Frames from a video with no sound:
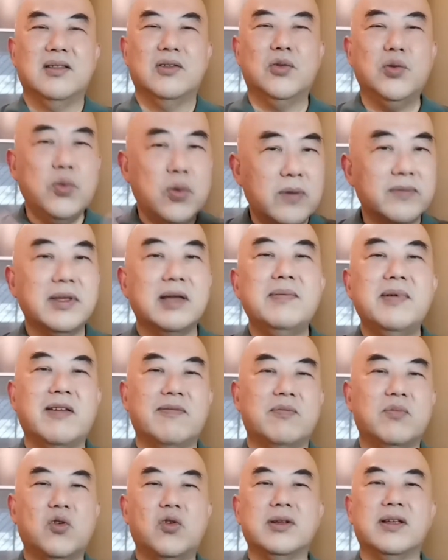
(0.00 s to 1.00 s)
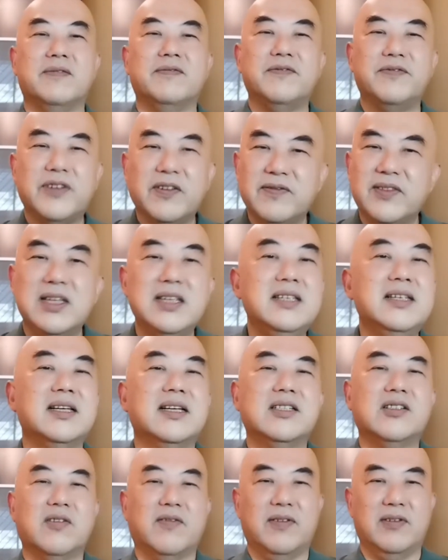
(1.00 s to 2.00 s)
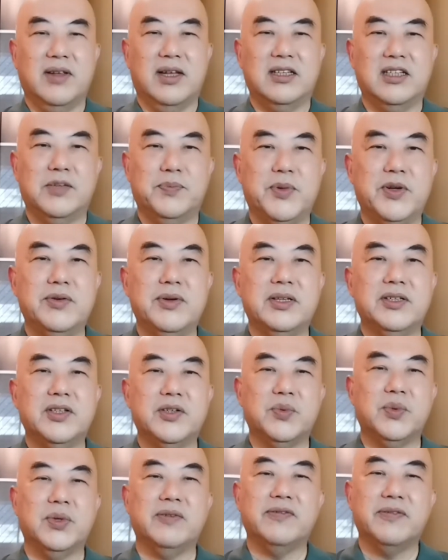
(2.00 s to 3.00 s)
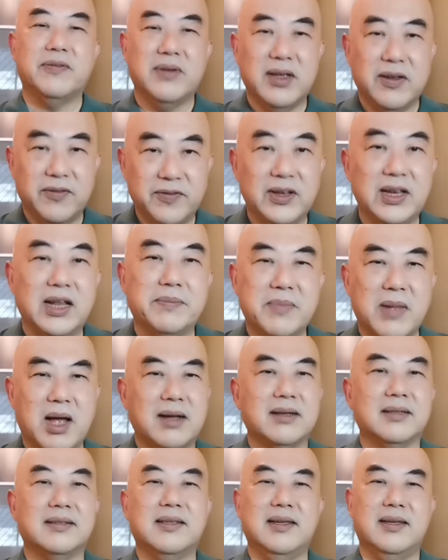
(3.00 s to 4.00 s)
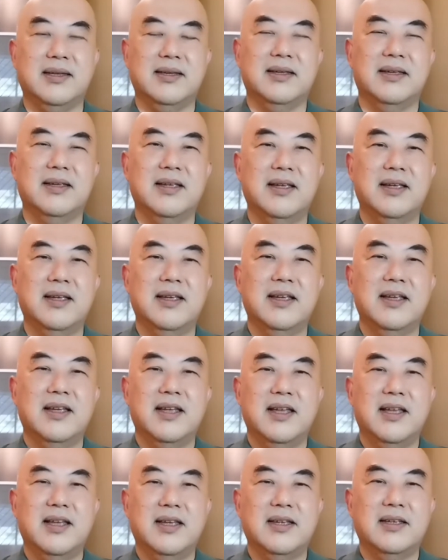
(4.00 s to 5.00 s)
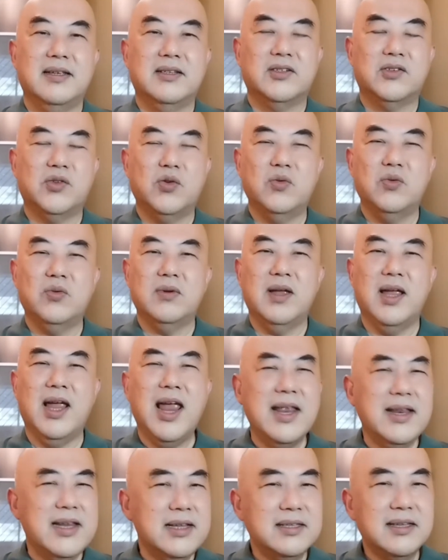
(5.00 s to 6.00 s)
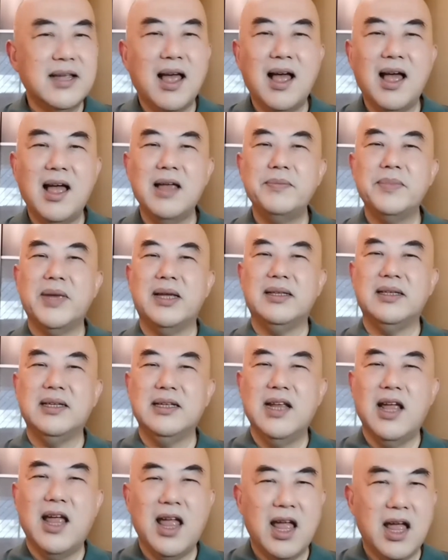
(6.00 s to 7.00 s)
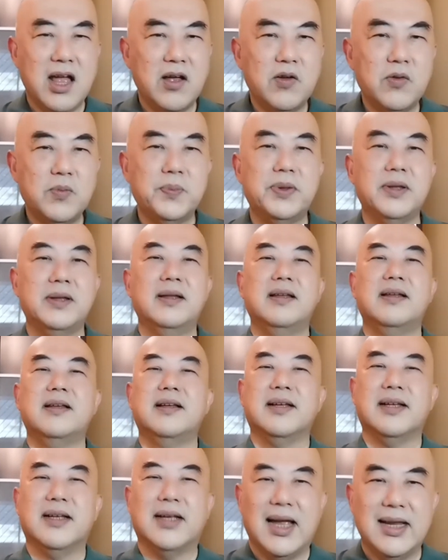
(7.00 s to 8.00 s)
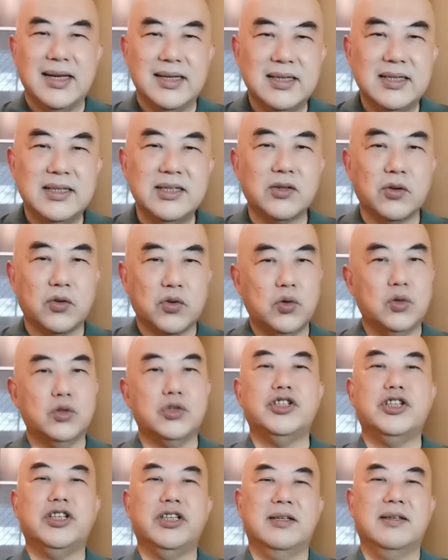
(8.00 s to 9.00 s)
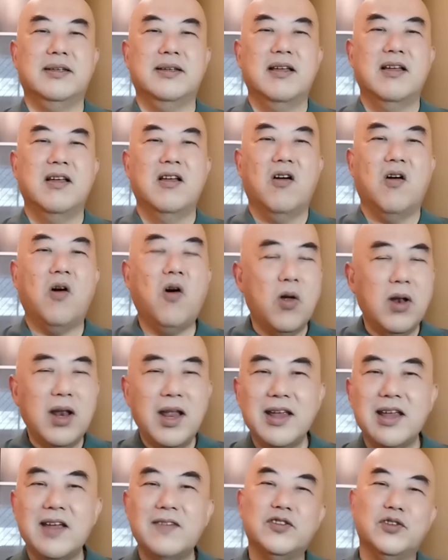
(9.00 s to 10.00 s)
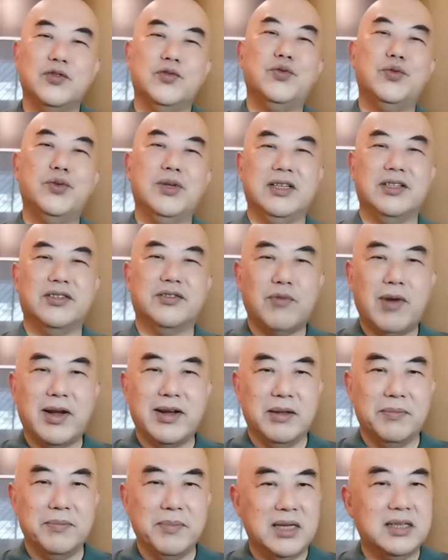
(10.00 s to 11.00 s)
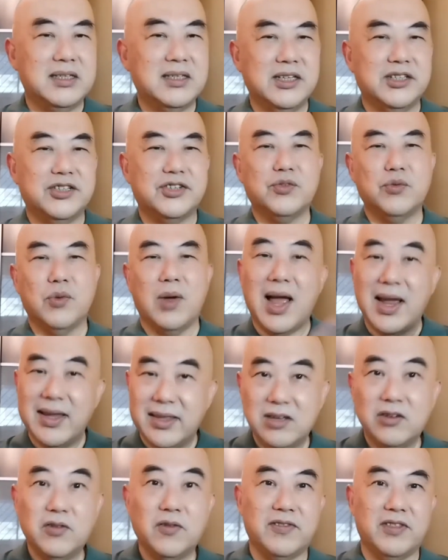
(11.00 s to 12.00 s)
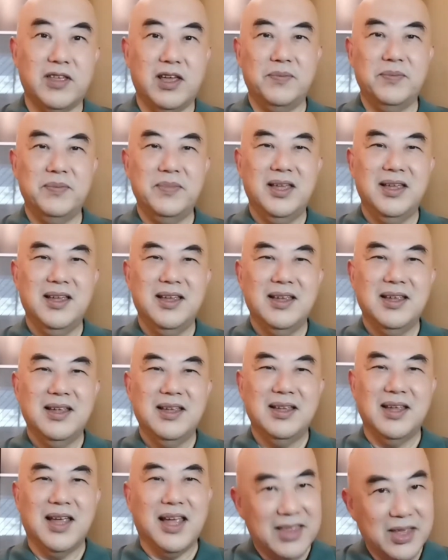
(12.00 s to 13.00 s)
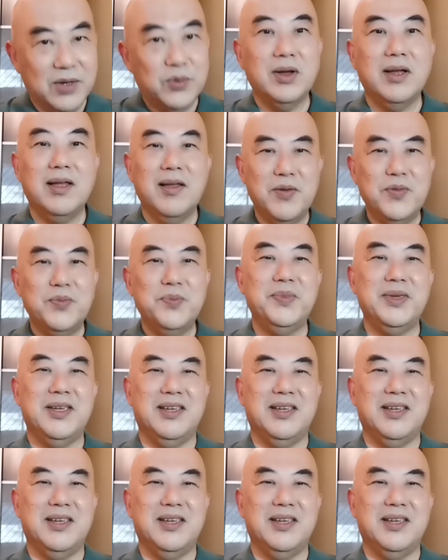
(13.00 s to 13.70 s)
Two of them have more than fifteen years of experience with affiliate marketing. So anytime I need help, guidance or coaching, all I have to do is write a message to either of them and they will help